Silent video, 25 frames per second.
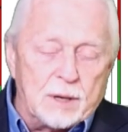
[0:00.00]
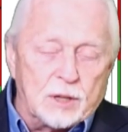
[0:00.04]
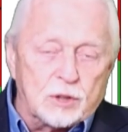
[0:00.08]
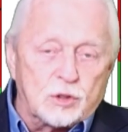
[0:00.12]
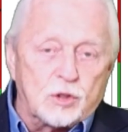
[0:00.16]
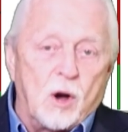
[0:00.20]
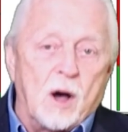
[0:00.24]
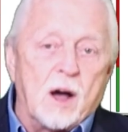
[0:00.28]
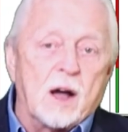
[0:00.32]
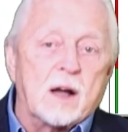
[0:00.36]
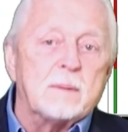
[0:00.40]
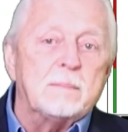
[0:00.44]
I'll
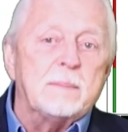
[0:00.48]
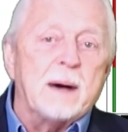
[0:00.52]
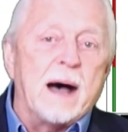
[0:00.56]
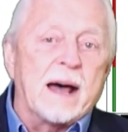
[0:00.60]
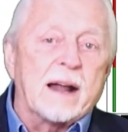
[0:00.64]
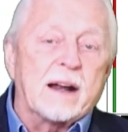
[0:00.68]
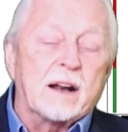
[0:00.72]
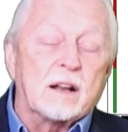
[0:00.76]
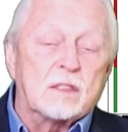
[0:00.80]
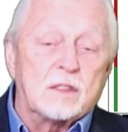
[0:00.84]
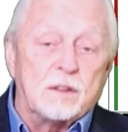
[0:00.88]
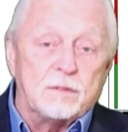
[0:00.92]
talk
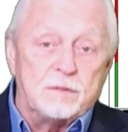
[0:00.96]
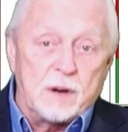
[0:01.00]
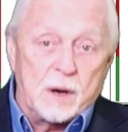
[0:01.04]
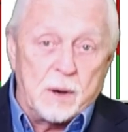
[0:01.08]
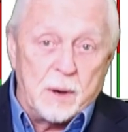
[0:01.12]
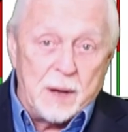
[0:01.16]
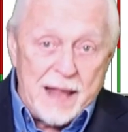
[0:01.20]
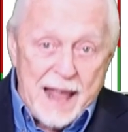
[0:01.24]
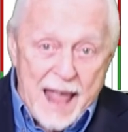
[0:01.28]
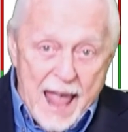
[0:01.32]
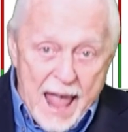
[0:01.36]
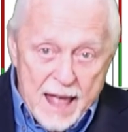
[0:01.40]
about it at the
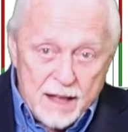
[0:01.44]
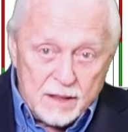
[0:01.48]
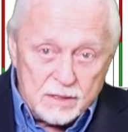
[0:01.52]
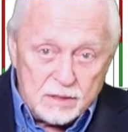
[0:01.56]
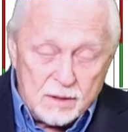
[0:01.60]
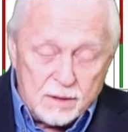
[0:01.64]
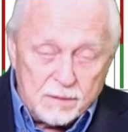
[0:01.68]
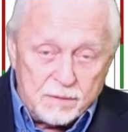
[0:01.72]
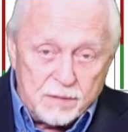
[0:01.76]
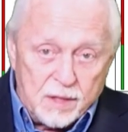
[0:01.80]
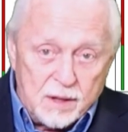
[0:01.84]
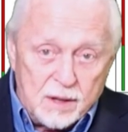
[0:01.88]
very
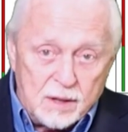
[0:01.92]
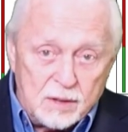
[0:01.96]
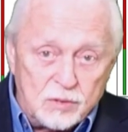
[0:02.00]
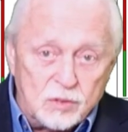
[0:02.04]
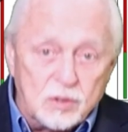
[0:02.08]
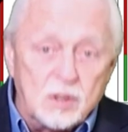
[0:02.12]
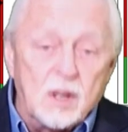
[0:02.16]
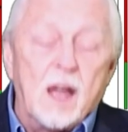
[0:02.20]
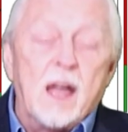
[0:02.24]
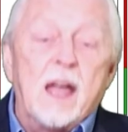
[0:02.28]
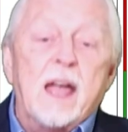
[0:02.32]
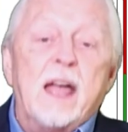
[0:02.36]
end of
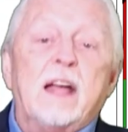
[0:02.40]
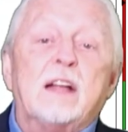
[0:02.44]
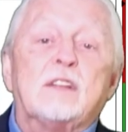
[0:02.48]
this.